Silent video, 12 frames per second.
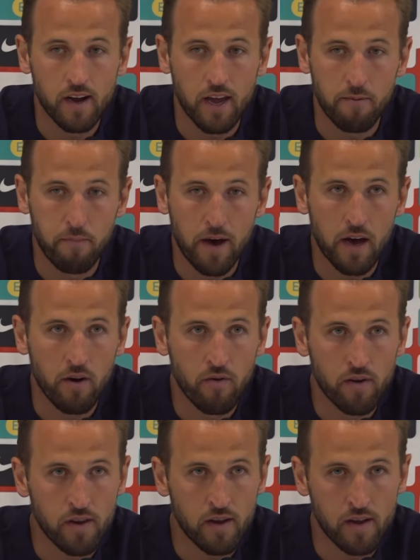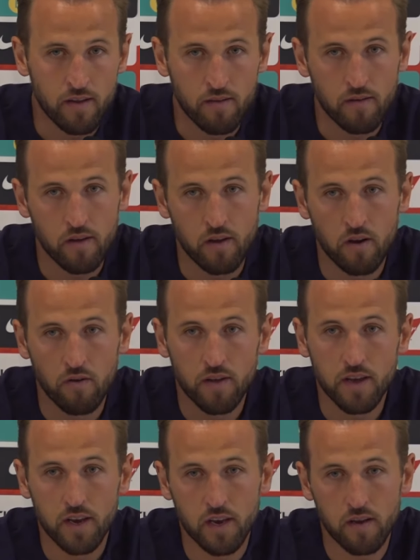get better, and you know,
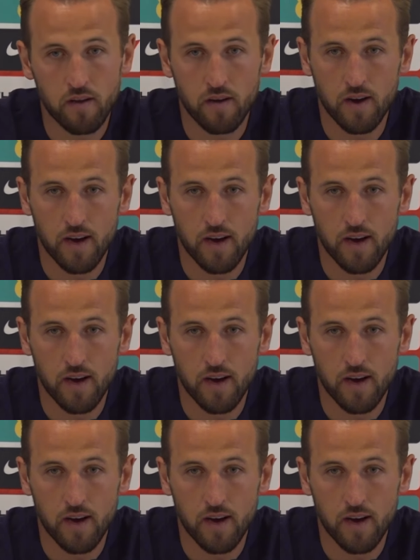these